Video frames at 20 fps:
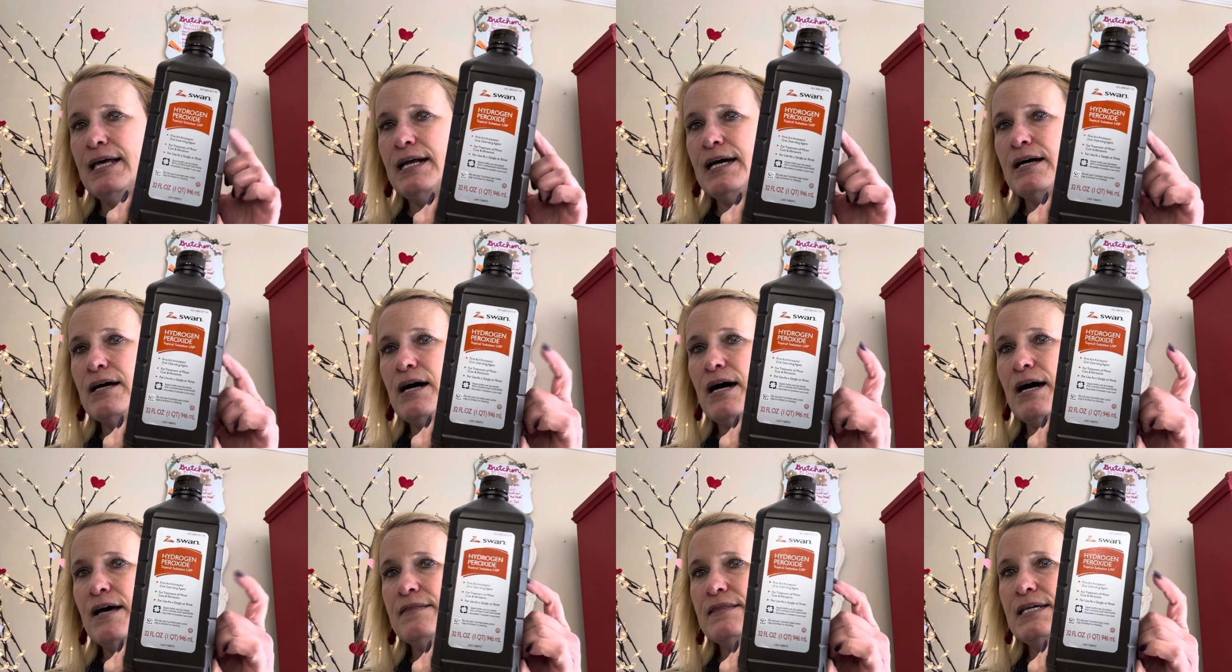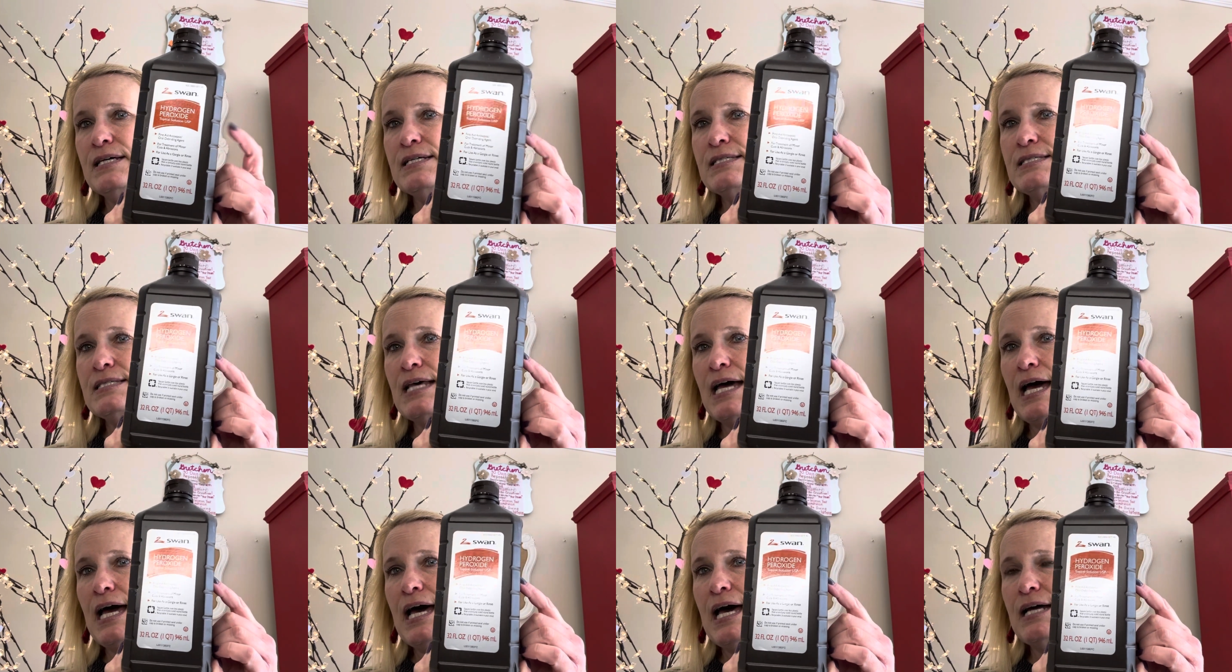I got this
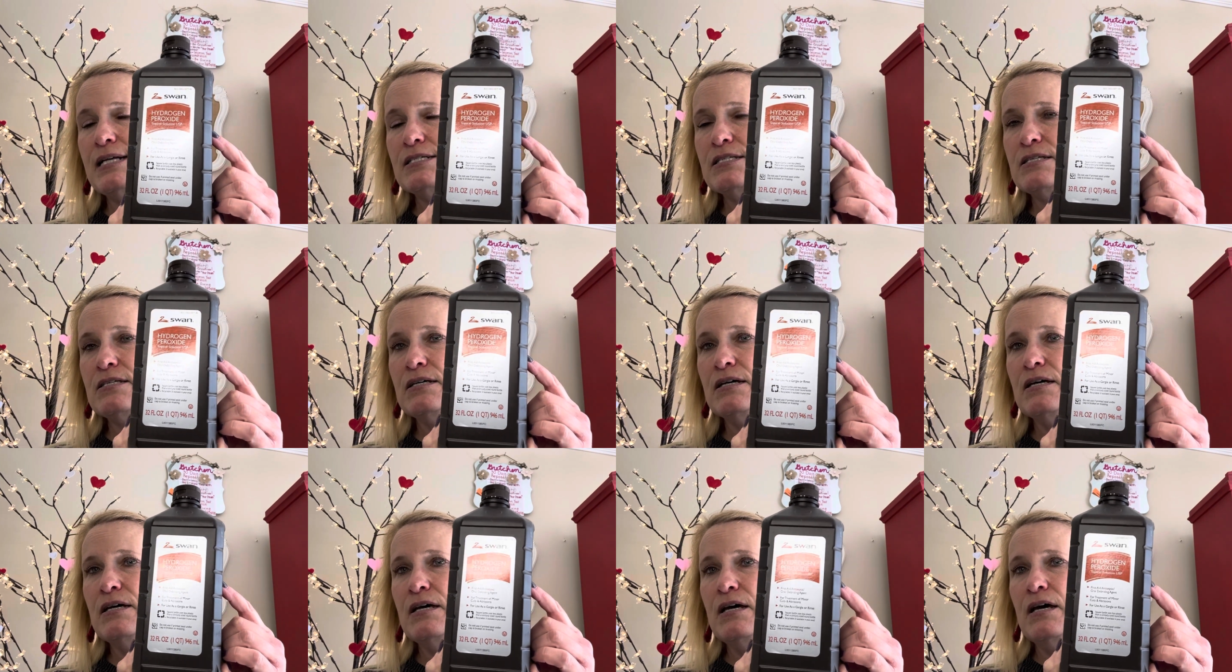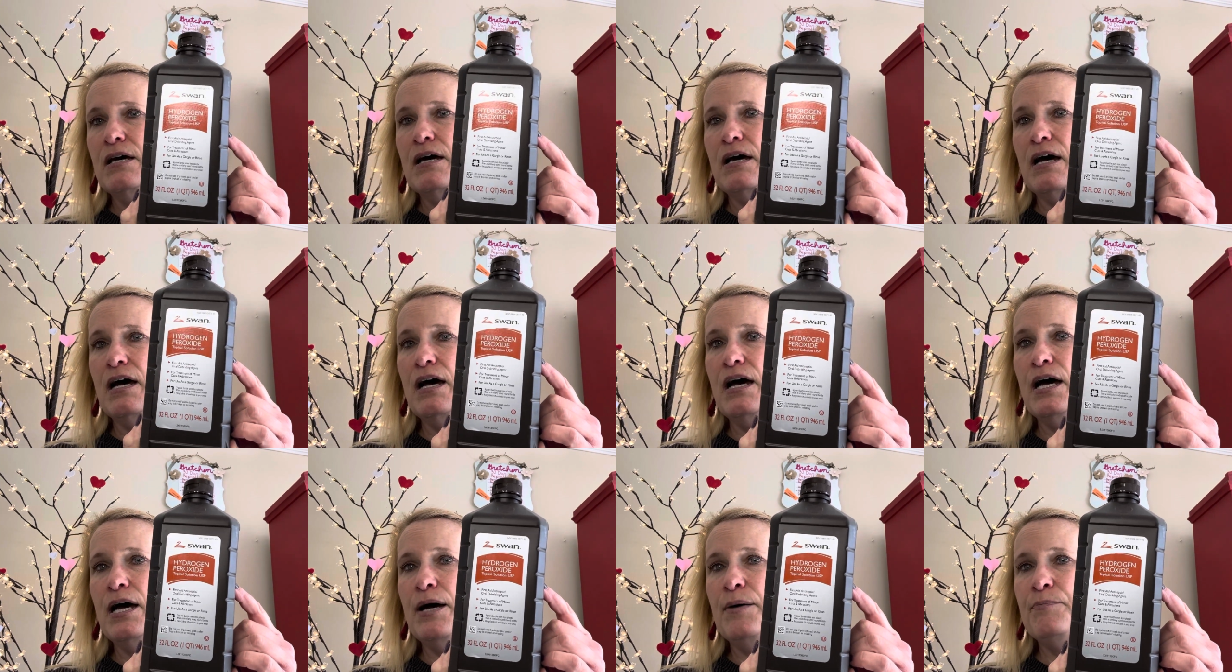at,
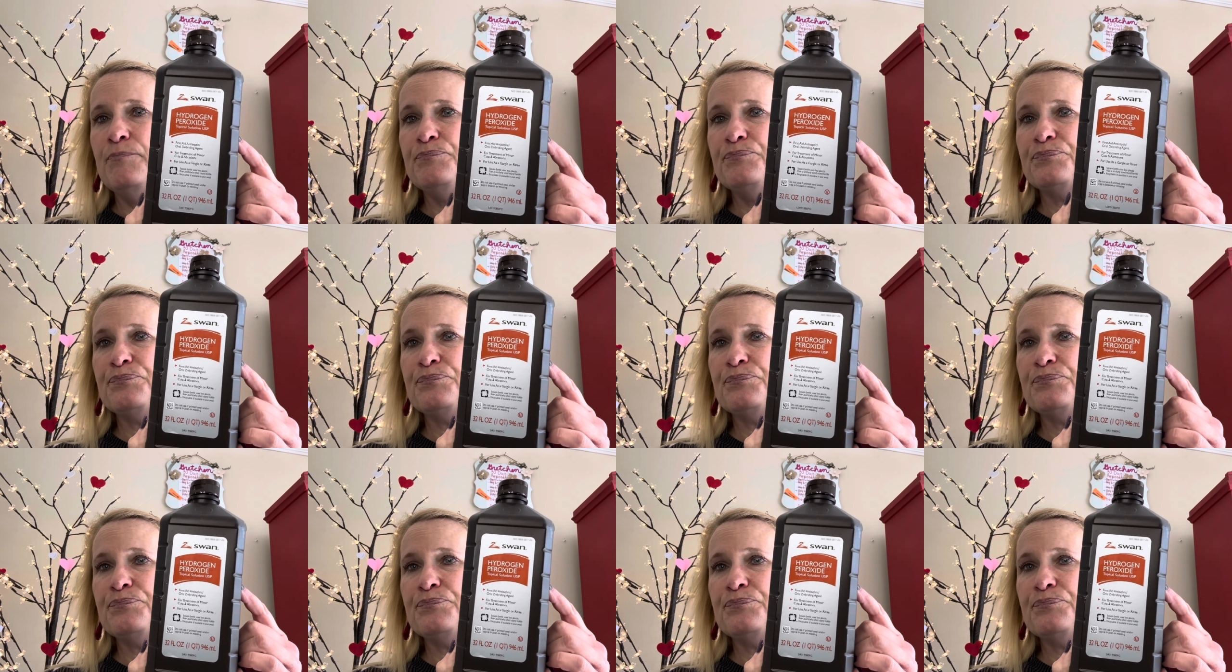I